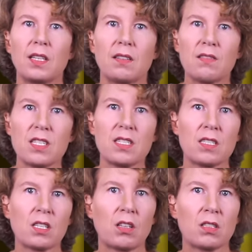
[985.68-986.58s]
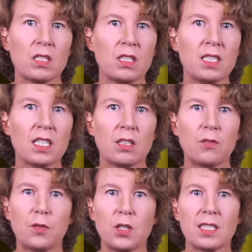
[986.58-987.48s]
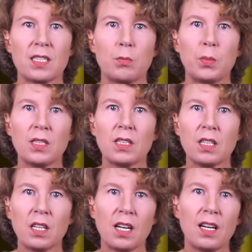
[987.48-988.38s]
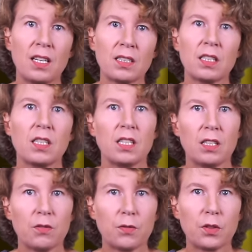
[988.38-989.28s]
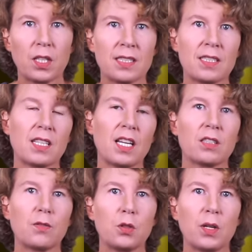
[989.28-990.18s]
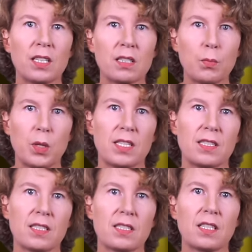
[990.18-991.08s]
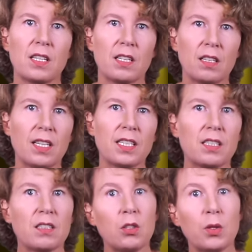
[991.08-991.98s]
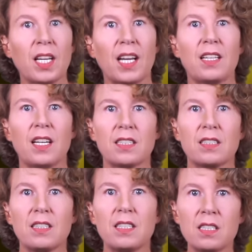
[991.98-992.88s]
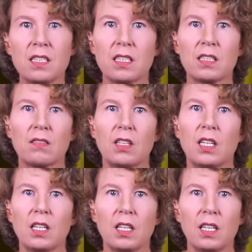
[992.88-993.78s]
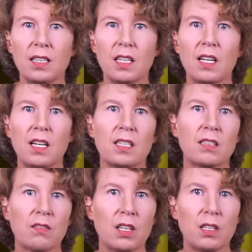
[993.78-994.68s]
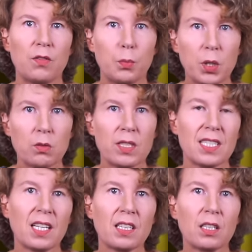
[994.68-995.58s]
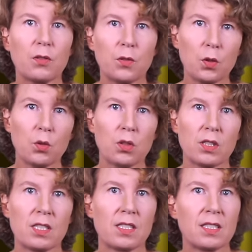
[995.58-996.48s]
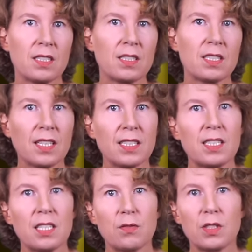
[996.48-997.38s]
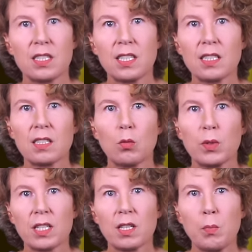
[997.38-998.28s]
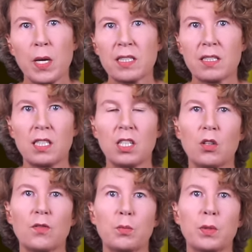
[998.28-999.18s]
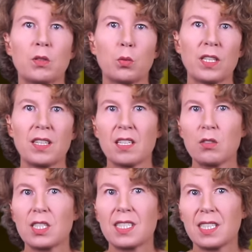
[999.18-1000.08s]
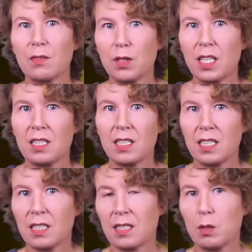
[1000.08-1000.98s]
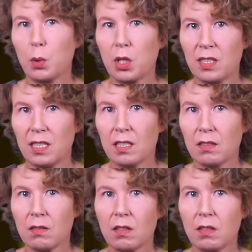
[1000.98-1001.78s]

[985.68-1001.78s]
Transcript: This is currently done, for example, in La Hague, in France, and a few other places, like the UK and in India. In La Hague, they've been recycling fuel rods since 1976 with a capacity of about 1,700 tons per year.